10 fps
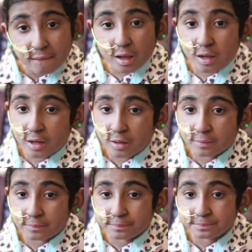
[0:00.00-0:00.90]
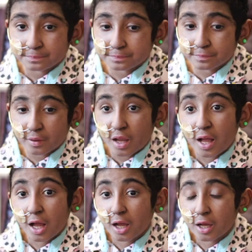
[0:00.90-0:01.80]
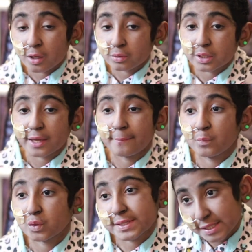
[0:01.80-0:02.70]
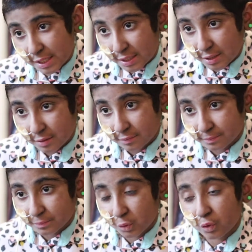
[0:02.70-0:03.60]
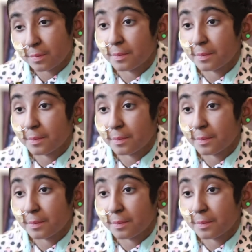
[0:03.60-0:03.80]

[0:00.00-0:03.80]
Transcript: I will get more sick, or